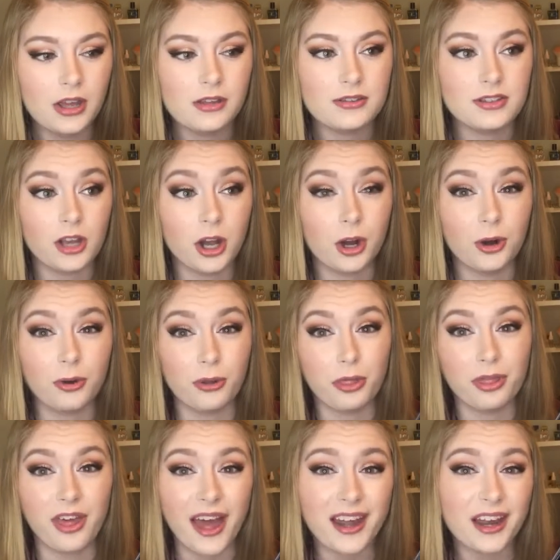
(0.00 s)
So
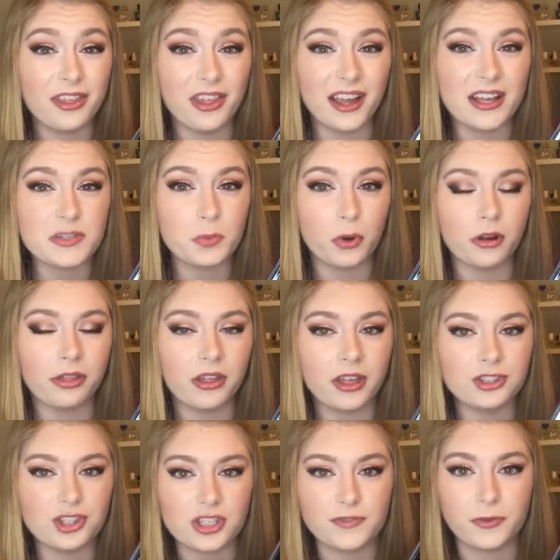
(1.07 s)
that I think is worth
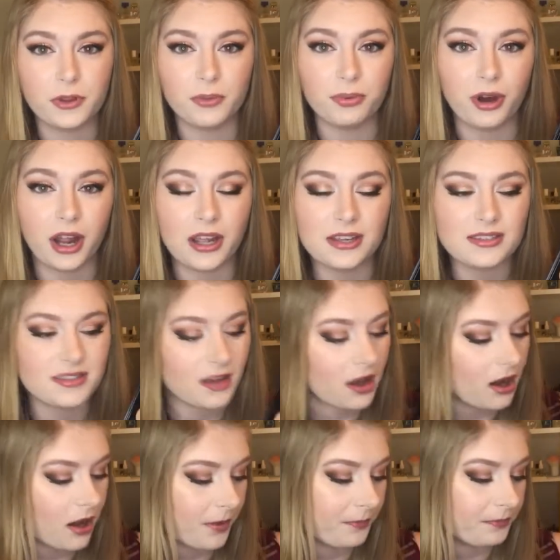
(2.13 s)
it just for the price.
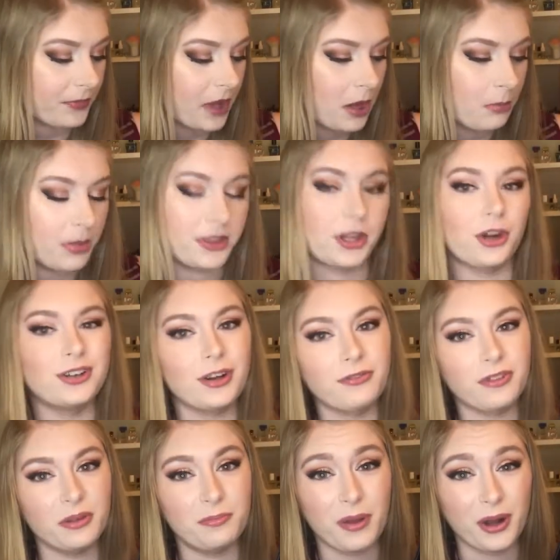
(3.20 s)
But there are
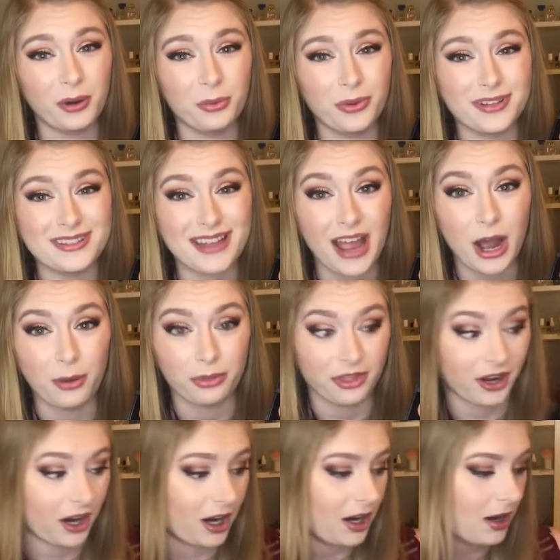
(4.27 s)
definitely better ones out
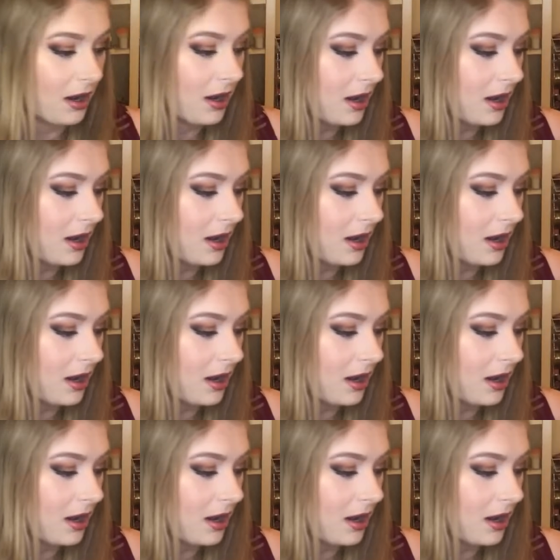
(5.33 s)
there.